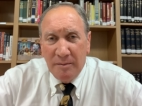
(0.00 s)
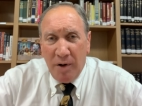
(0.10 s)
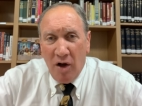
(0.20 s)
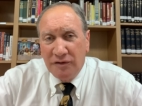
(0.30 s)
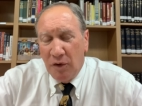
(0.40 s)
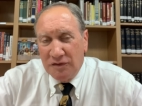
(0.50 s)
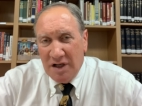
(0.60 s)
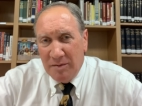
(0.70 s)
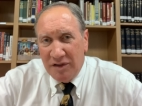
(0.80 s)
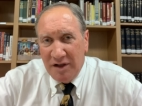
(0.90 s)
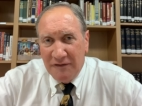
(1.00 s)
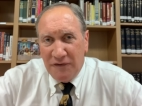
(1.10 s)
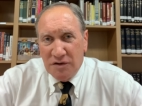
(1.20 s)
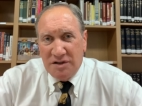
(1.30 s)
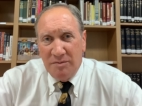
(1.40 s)
Paul told Timothy in
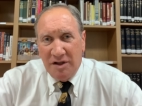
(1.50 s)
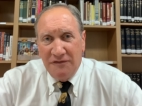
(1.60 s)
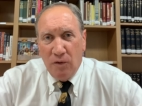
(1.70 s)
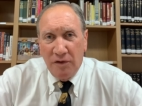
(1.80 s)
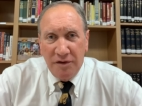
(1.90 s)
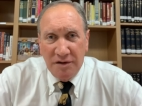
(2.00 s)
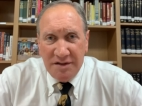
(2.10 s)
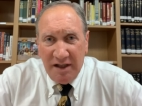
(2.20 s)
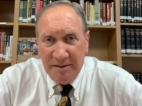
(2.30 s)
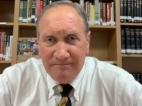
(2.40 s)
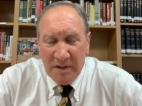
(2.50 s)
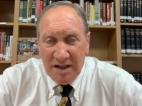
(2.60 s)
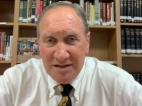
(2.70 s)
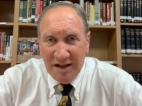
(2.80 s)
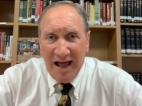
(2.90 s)
1 Timothy 4:13,
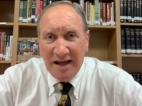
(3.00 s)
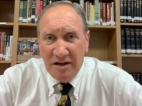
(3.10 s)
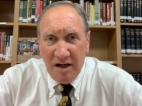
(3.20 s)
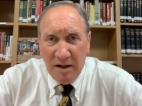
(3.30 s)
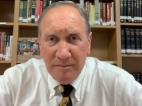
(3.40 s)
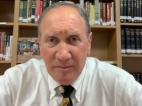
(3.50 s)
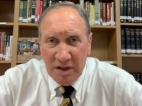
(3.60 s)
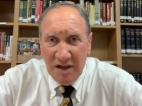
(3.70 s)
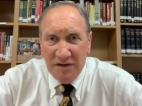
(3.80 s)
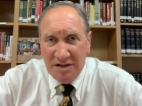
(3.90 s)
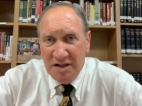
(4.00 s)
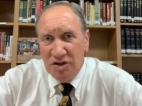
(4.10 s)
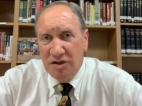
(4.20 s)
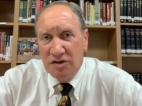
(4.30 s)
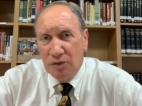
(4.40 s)
"Till I come, give
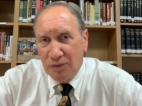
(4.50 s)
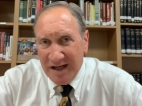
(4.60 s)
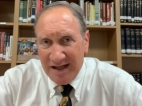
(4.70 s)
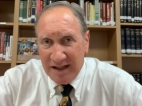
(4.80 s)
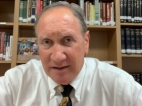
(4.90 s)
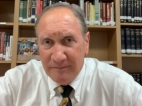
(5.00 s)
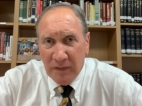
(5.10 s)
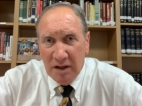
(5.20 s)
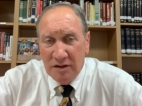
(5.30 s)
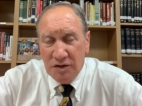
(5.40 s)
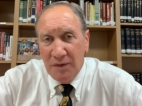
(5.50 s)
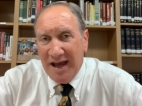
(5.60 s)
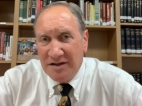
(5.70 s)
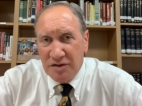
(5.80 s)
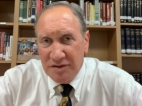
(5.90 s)
attention to reading, to
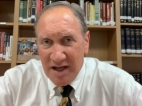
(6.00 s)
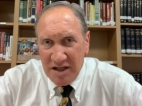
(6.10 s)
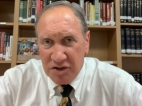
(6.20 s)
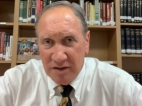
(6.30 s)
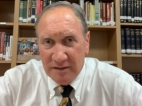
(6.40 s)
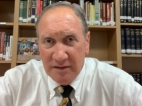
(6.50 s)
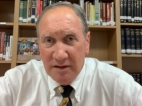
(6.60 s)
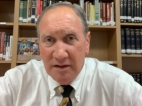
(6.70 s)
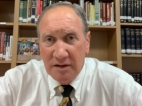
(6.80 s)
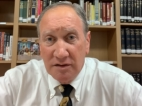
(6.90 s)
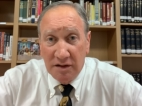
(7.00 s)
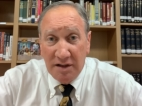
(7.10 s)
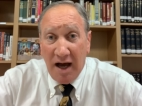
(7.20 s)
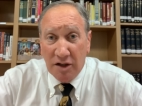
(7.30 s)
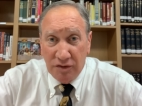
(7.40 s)
exhortation, to
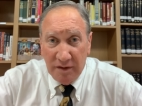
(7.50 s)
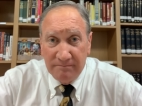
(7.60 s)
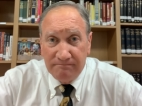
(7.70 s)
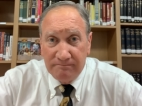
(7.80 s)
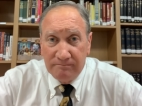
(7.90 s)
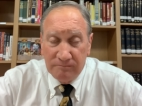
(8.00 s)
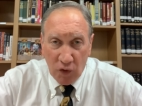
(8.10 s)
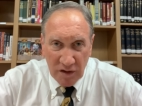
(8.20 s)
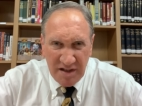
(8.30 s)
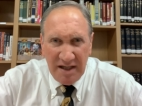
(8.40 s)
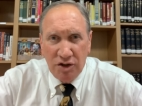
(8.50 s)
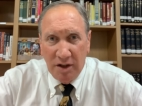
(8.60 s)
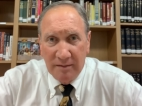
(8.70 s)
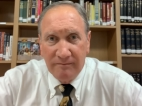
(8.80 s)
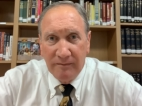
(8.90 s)
doctrine or
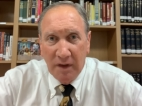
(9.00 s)
teaching."